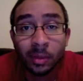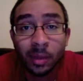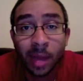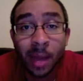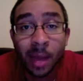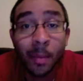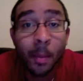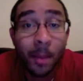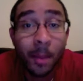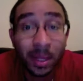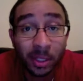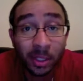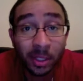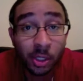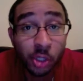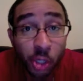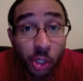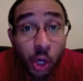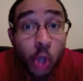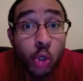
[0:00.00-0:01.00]
I'm about to
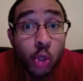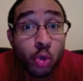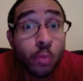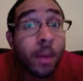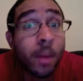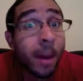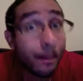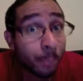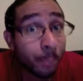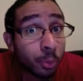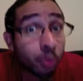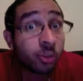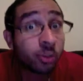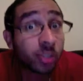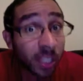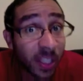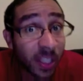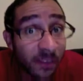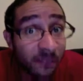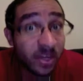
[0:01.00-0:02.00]
show you my Bruce
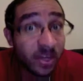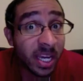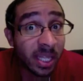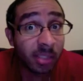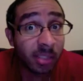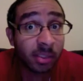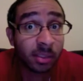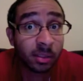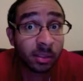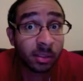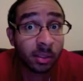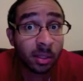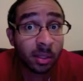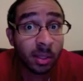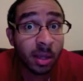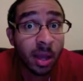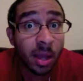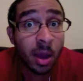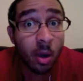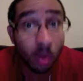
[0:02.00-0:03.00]
Lee face.
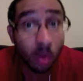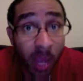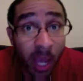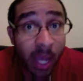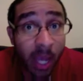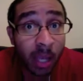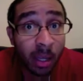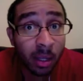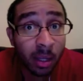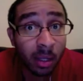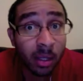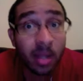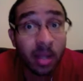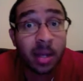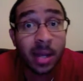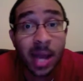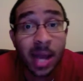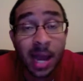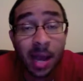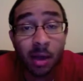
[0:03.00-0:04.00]
Okay?
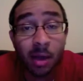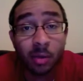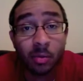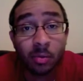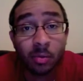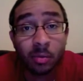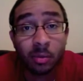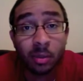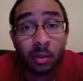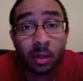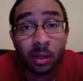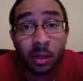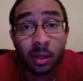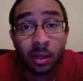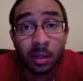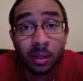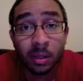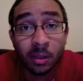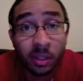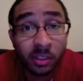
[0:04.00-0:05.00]
Now,
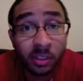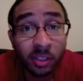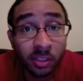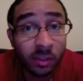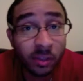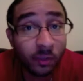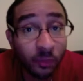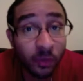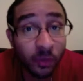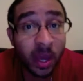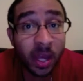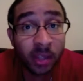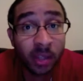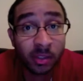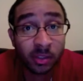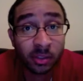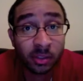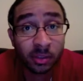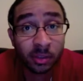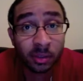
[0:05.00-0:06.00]
this is the
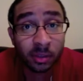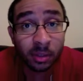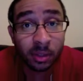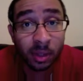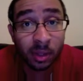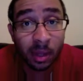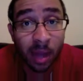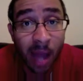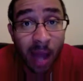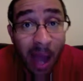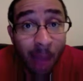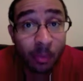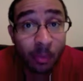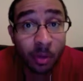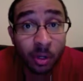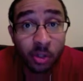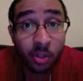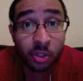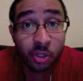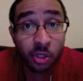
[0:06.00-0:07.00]
face I'm
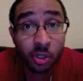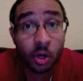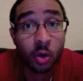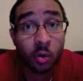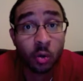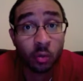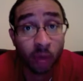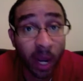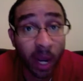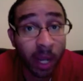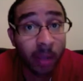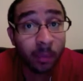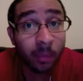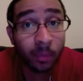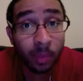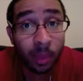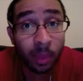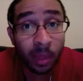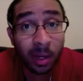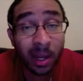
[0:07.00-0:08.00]
gonna show, right?
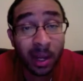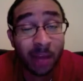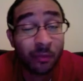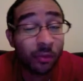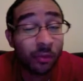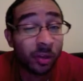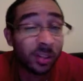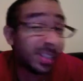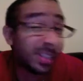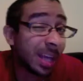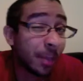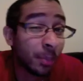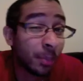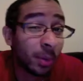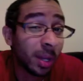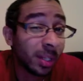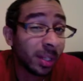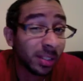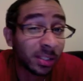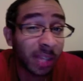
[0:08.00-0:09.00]
Like, for example,
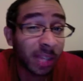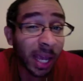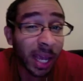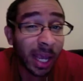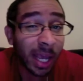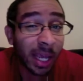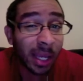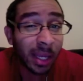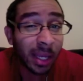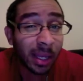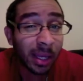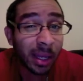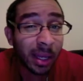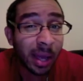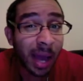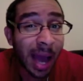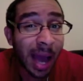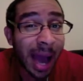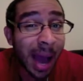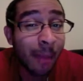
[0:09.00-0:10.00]
let's say
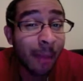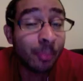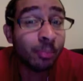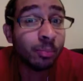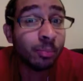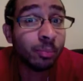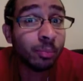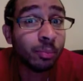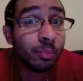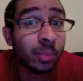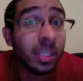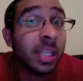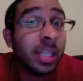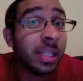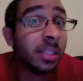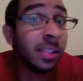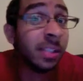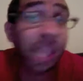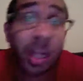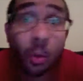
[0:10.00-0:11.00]
I'm
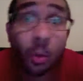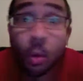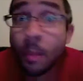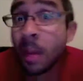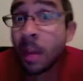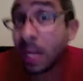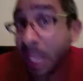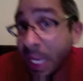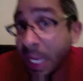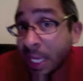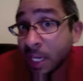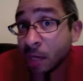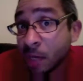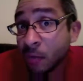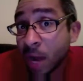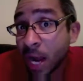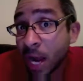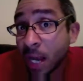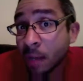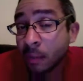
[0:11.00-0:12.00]
eating dinner with my lady,
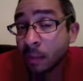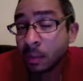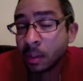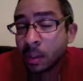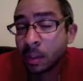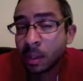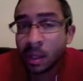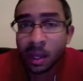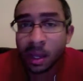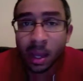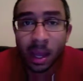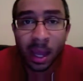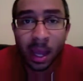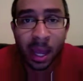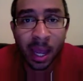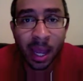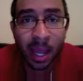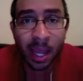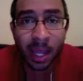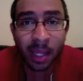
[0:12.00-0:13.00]
right?
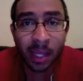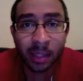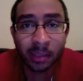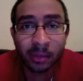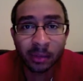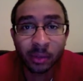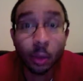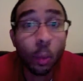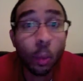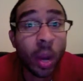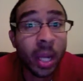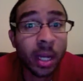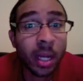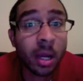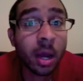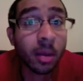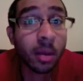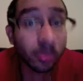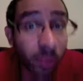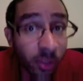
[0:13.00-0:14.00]
And the waiter
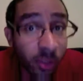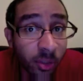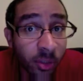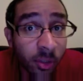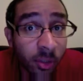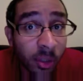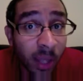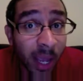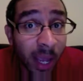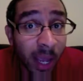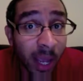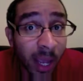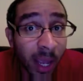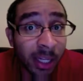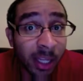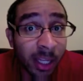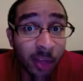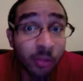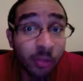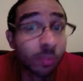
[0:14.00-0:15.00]
comes and
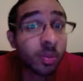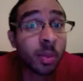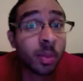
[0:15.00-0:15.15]
gives me the